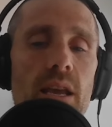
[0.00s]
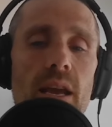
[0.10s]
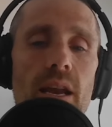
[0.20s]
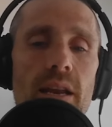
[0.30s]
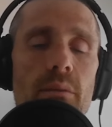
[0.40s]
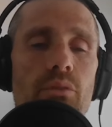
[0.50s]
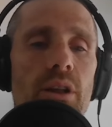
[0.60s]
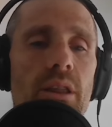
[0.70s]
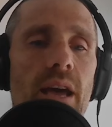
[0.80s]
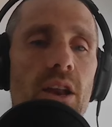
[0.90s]
And I need to
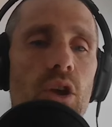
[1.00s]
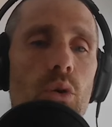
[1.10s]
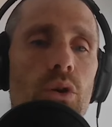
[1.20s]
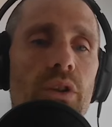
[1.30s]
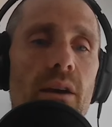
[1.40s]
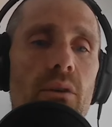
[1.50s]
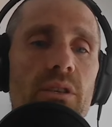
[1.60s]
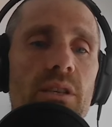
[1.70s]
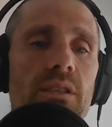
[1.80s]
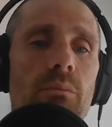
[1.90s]
bring that goal down
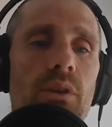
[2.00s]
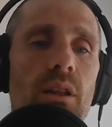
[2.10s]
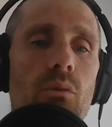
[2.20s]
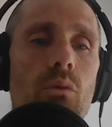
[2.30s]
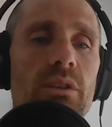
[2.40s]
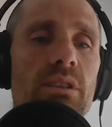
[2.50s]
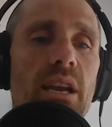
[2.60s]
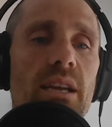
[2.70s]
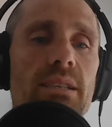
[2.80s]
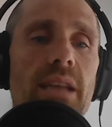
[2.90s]
to something like, well, what's the
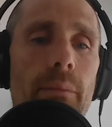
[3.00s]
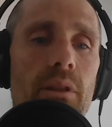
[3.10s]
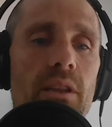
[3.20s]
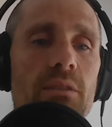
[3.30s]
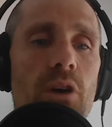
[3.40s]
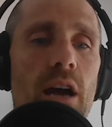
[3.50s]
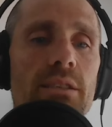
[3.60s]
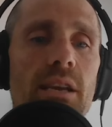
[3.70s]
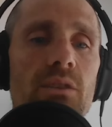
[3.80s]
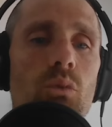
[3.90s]
next step in this
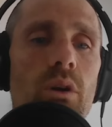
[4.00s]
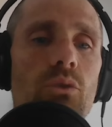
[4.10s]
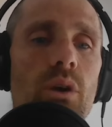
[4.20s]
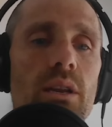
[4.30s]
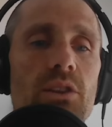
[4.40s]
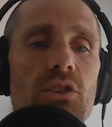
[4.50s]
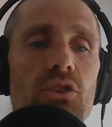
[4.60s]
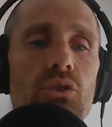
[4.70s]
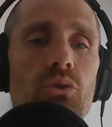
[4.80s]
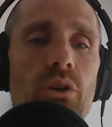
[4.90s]
process? What do I need to
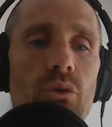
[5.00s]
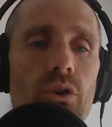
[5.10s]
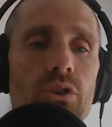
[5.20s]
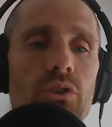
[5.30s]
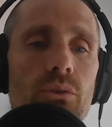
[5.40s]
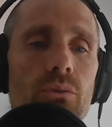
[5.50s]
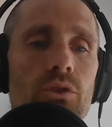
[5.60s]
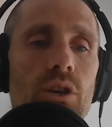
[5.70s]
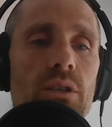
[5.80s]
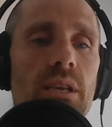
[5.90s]
do in order to
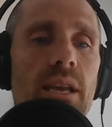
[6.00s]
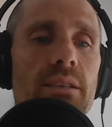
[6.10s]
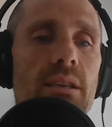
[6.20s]
just get